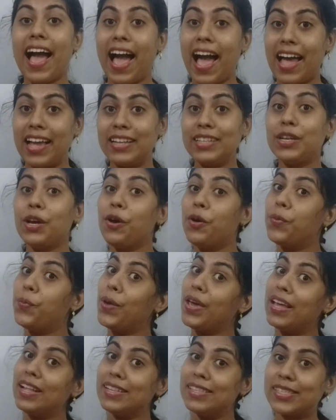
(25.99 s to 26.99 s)
and
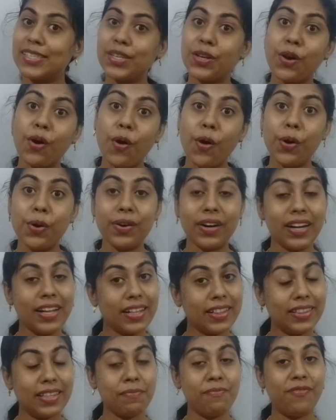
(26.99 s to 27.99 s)
we'll score
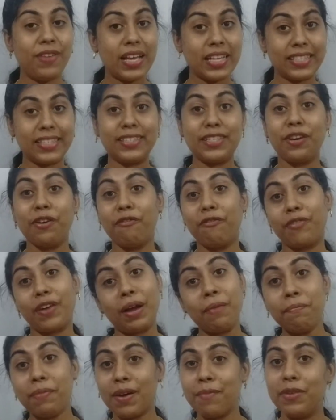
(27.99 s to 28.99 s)
the best
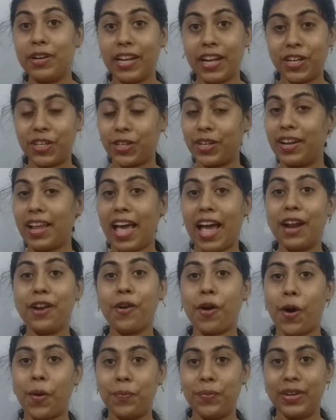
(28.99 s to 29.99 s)
from permutation
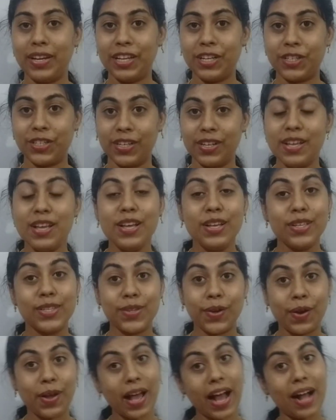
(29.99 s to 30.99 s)
and combination.
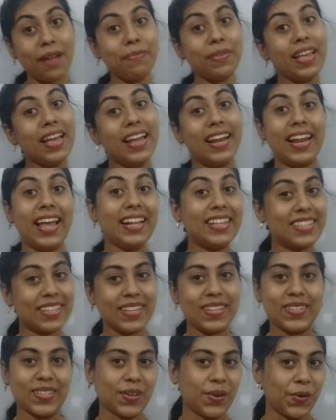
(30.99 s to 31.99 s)
So come,
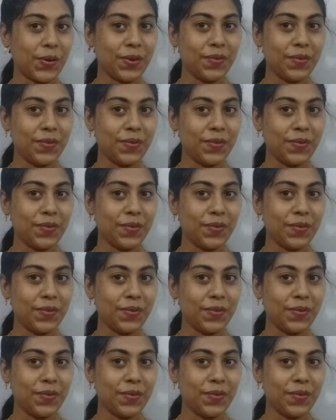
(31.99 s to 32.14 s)
let's score